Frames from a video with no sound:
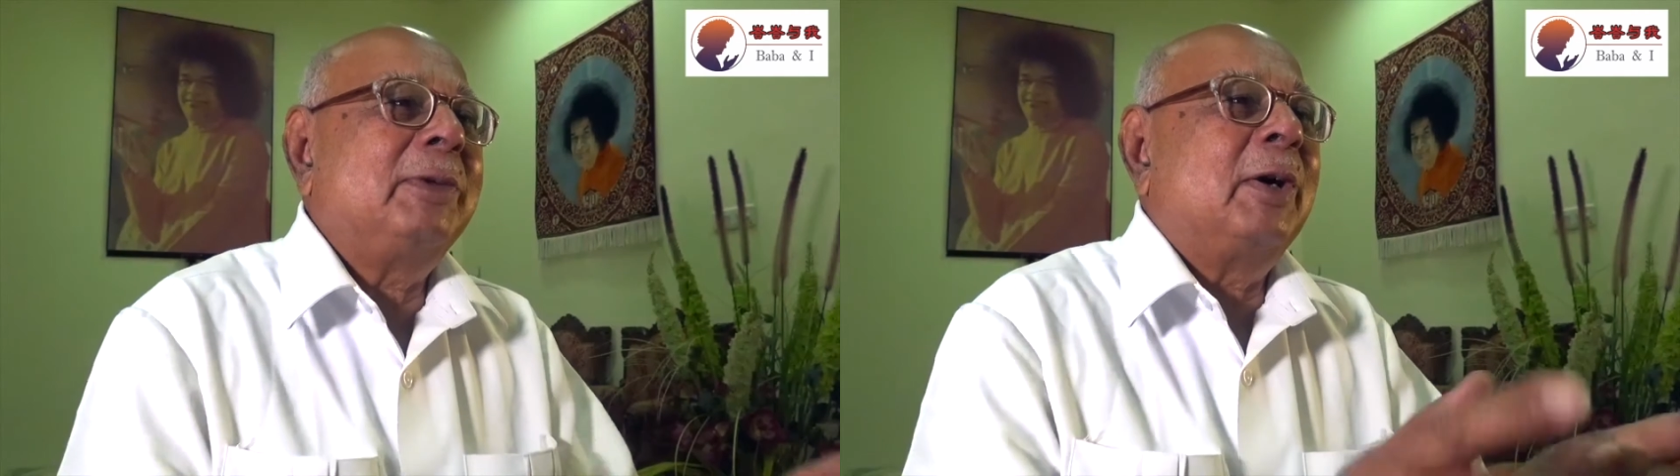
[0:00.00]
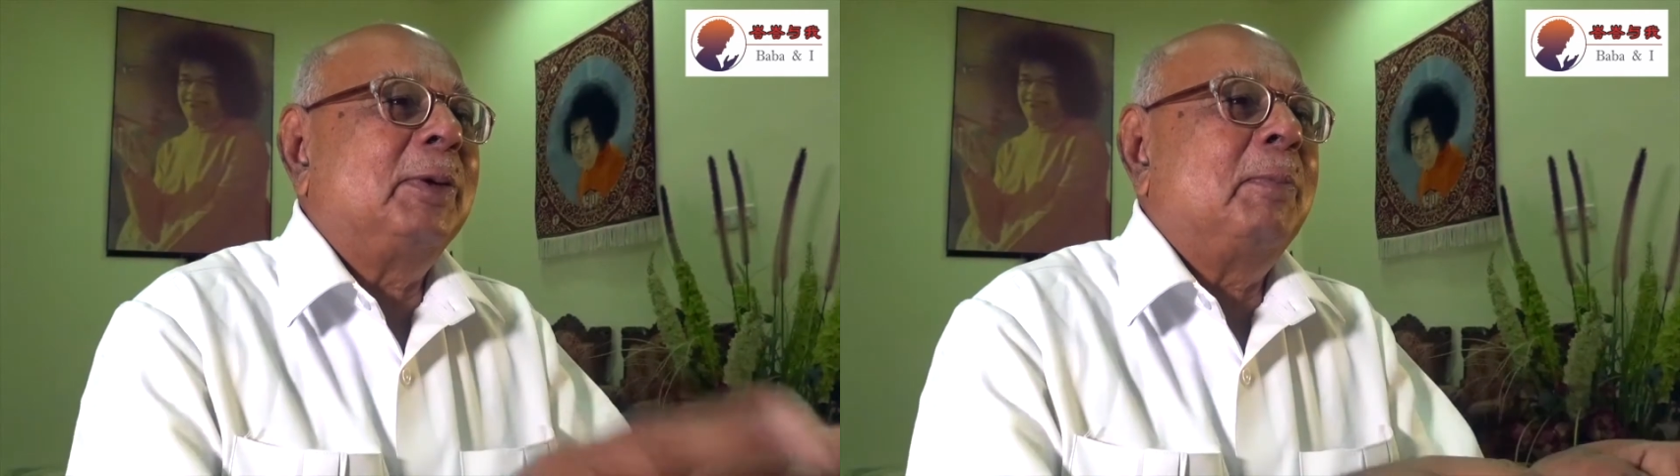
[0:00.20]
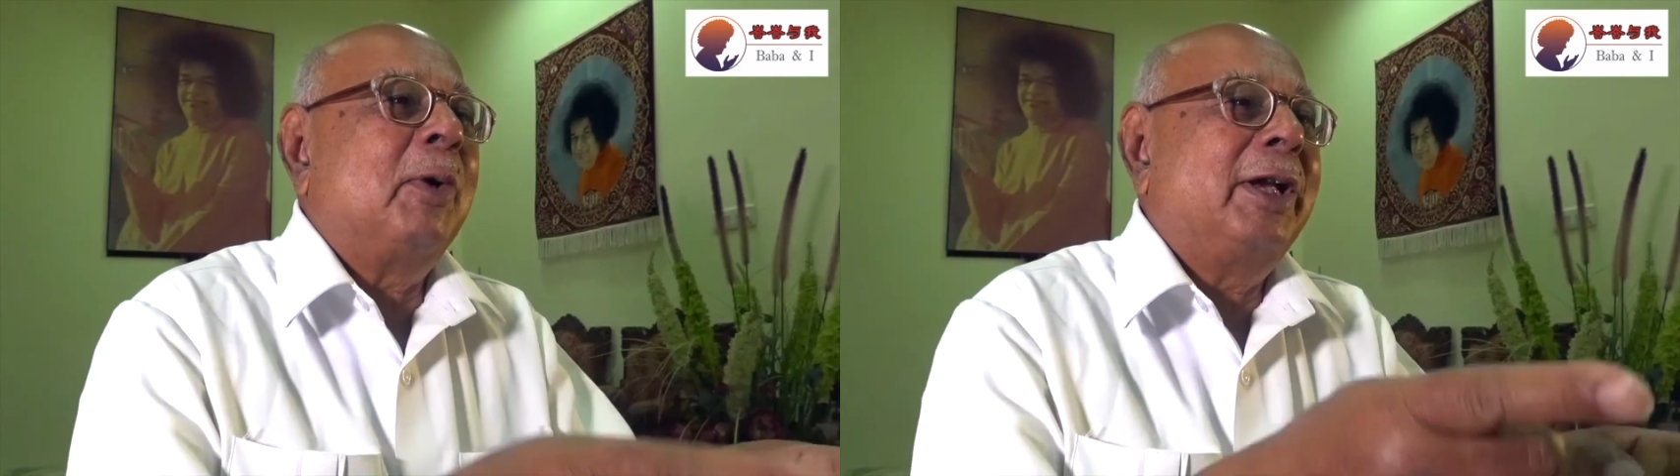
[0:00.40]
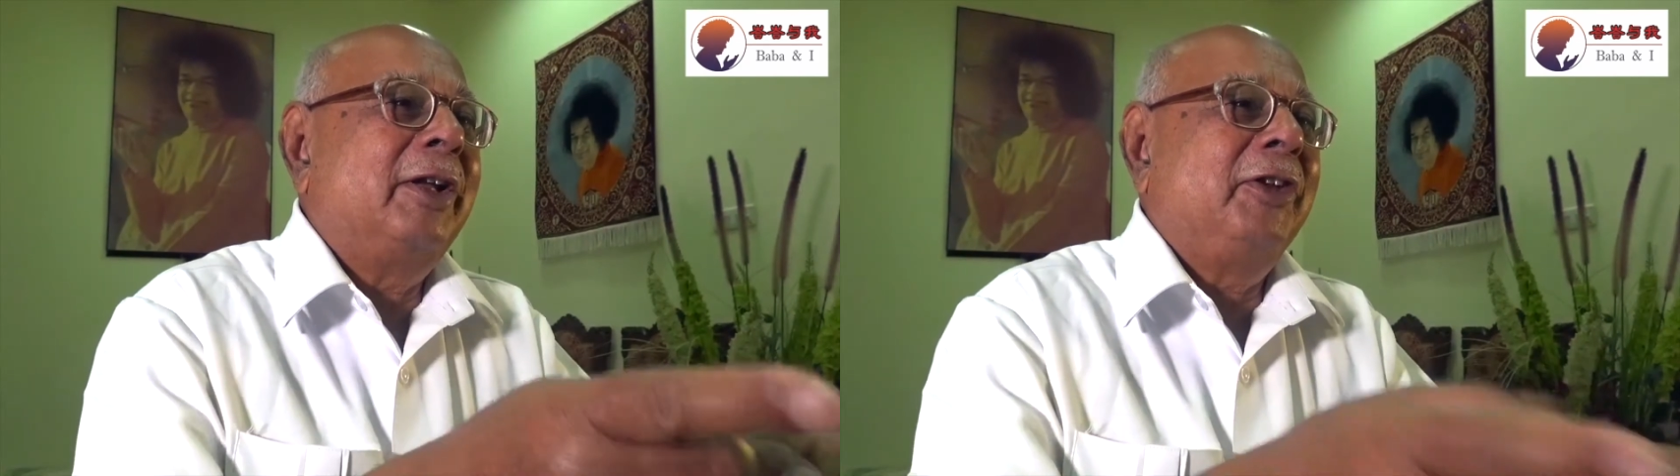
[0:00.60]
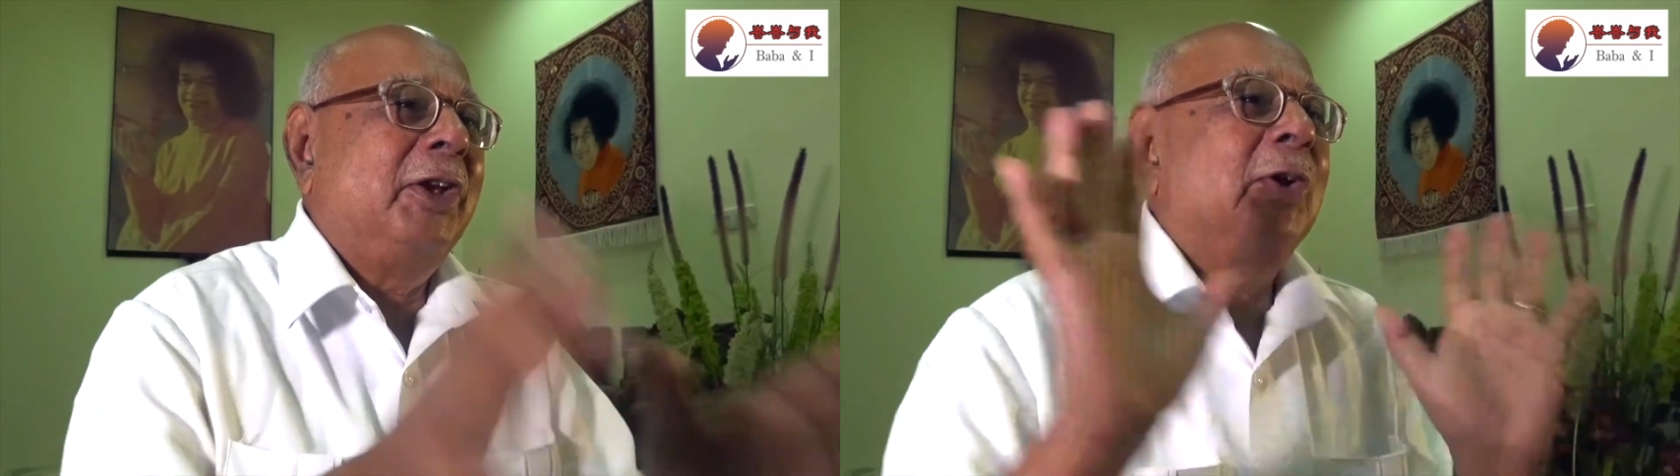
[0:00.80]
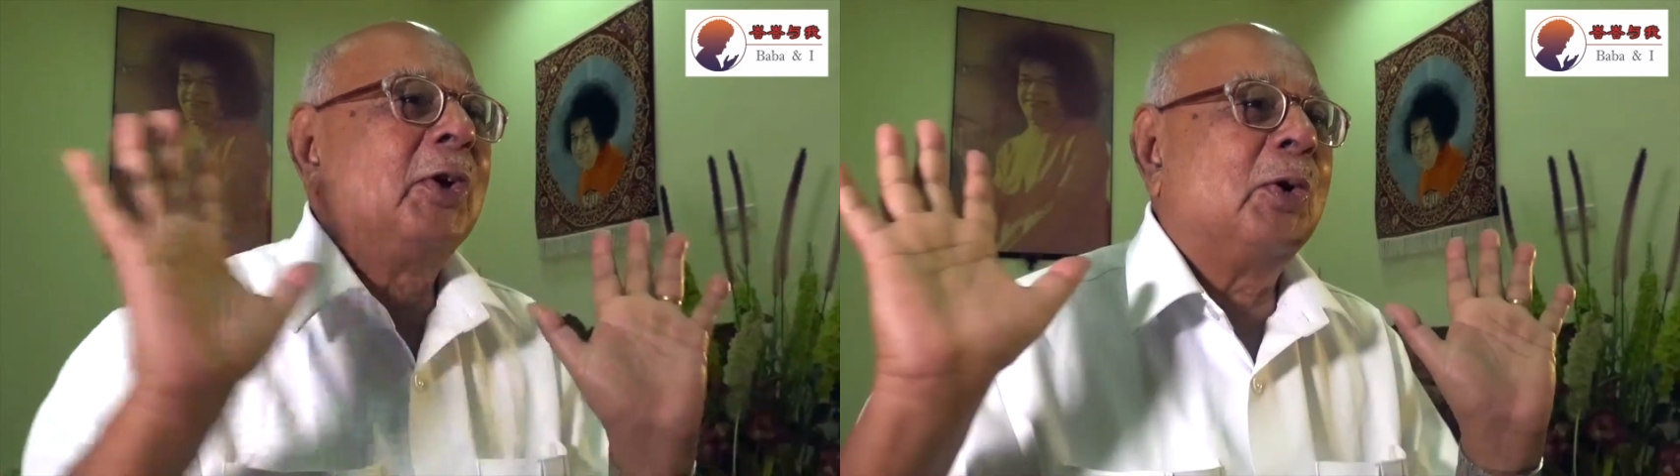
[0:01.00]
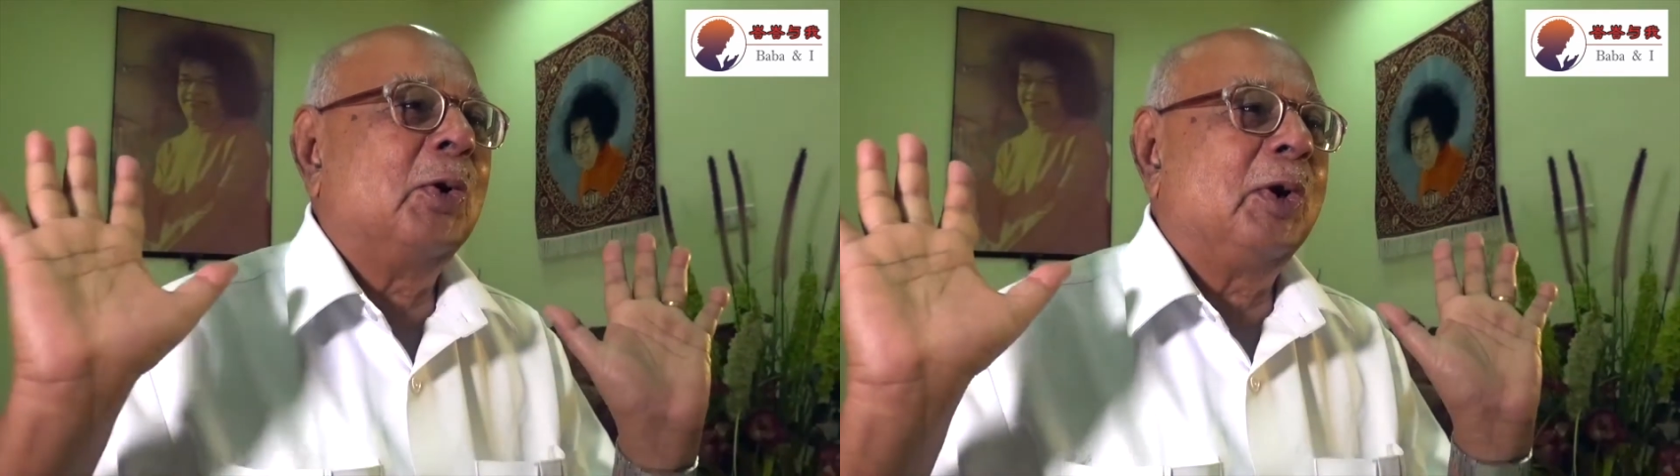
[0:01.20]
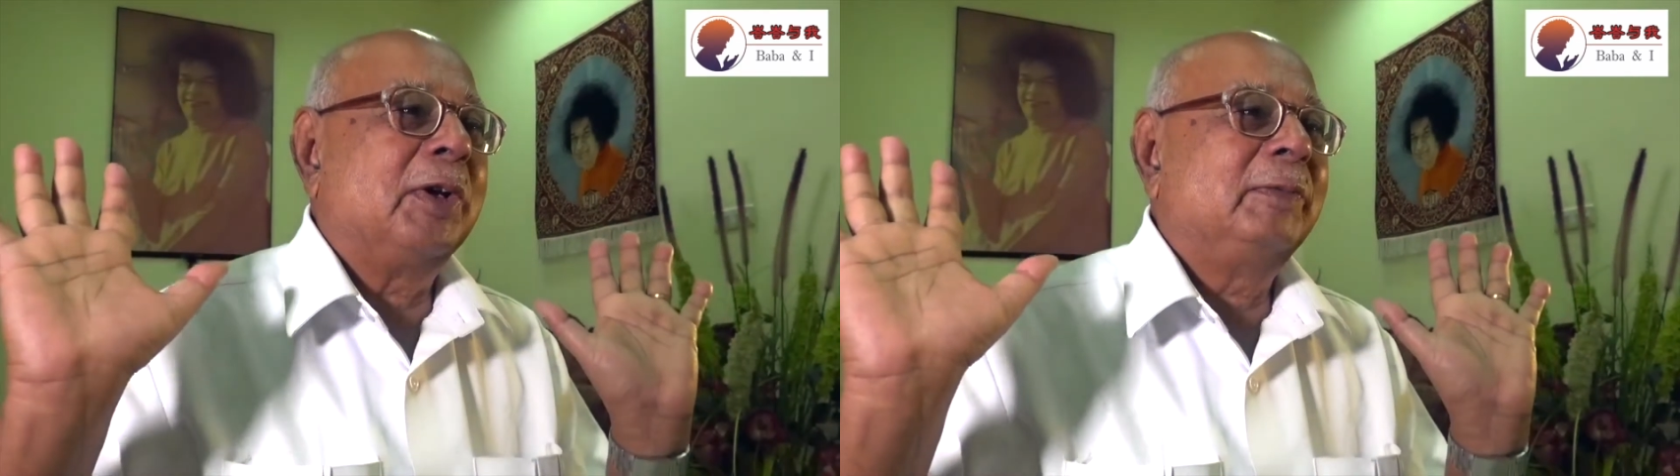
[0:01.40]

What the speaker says: now the ball is in your court.